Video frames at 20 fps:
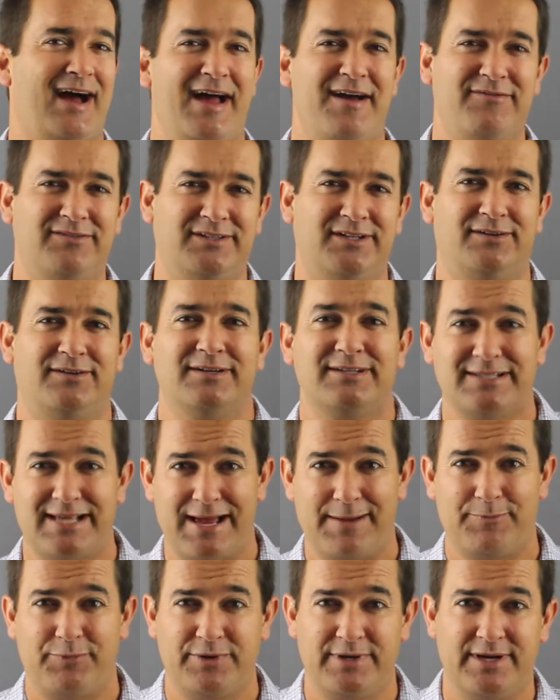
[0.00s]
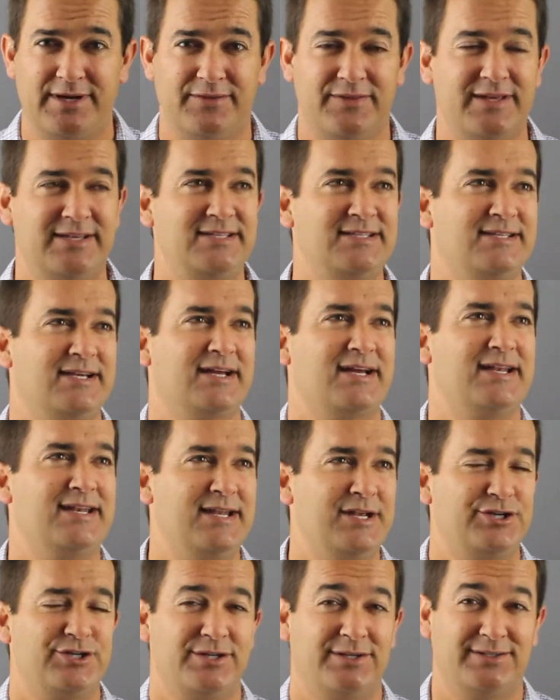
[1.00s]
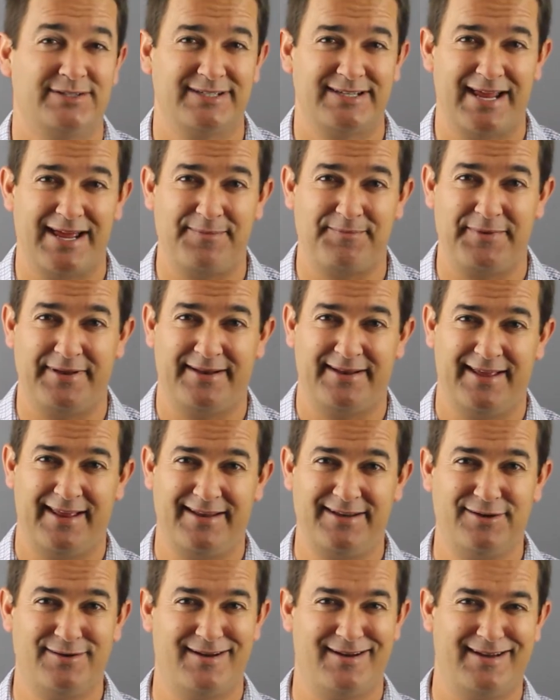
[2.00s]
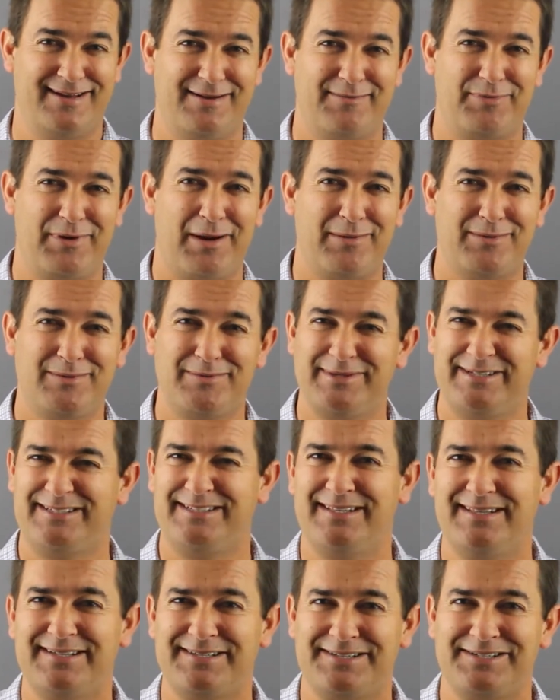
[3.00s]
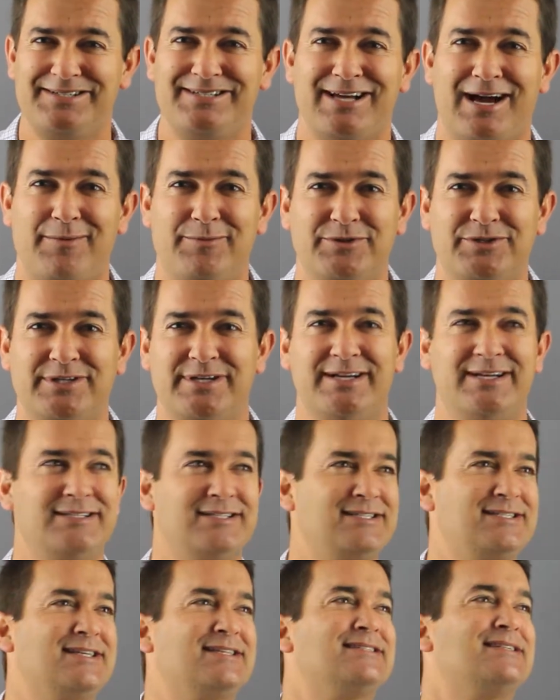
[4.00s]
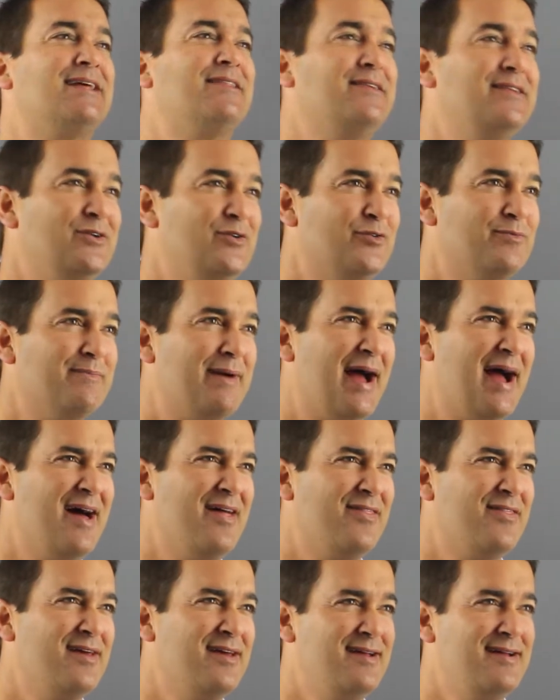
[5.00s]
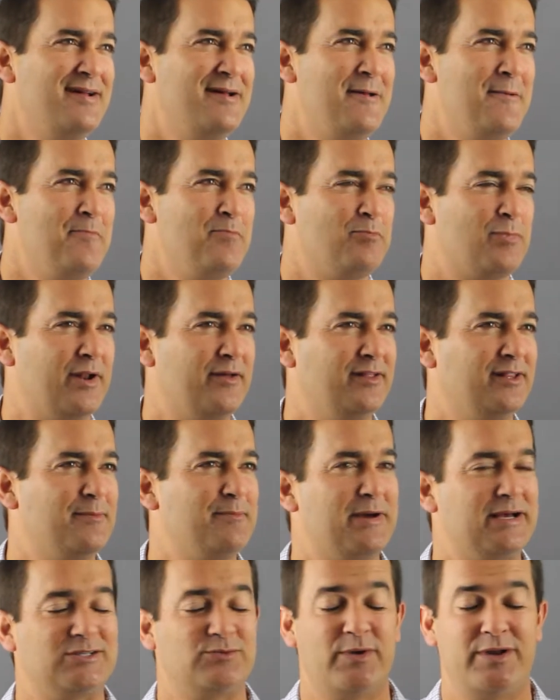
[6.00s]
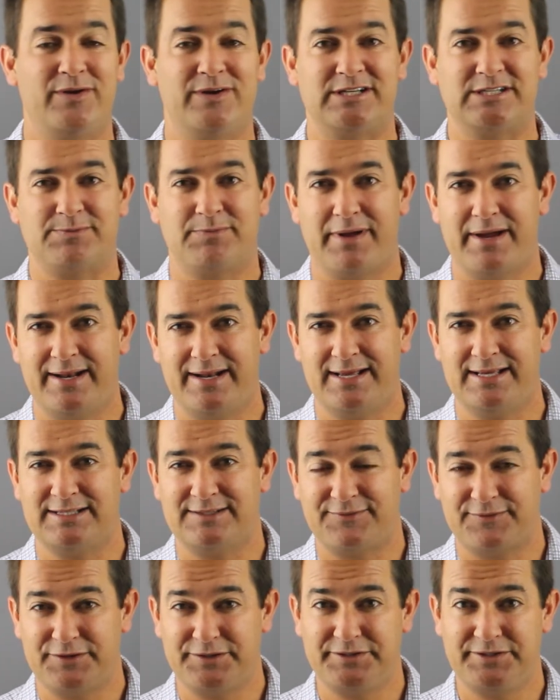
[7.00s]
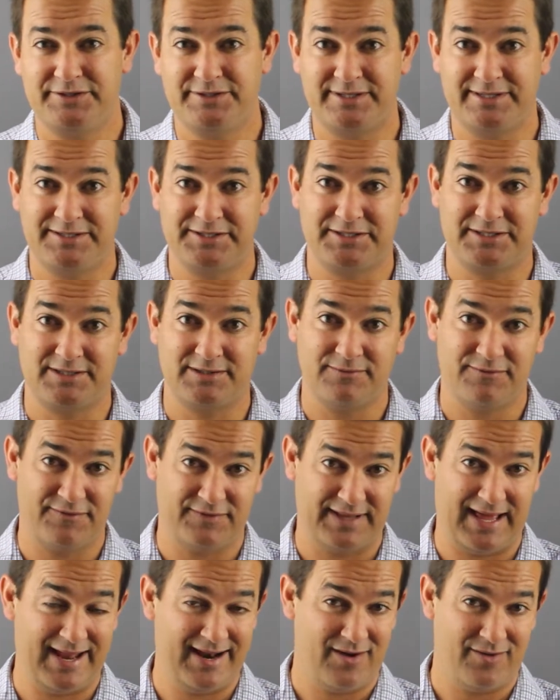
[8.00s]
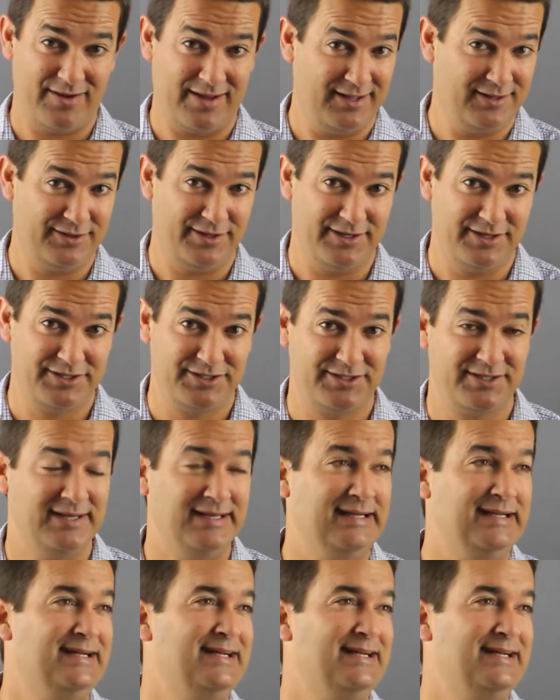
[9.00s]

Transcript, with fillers: I have a little example here. This is a conditional statement, and you're not going to probably see this in geometry because this has nothing to do with math. But I think the best way to explain it is first using just flat out English,